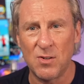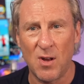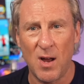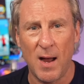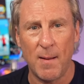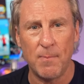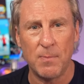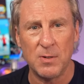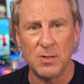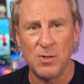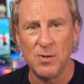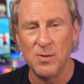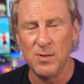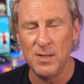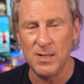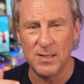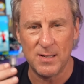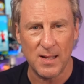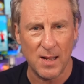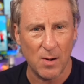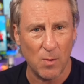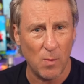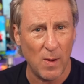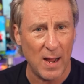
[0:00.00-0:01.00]
hustle
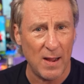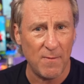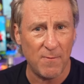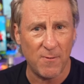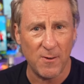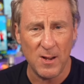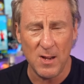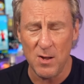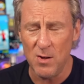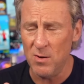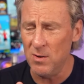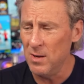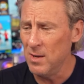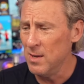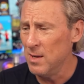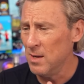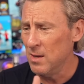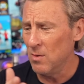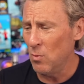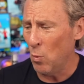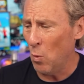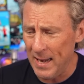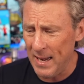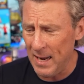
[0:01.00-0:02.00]
opportunities that await for you.
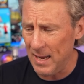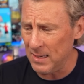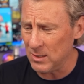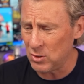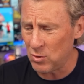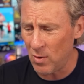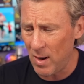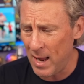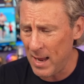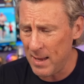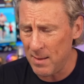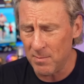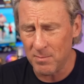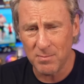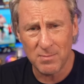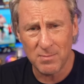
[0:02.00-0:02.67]
Why not try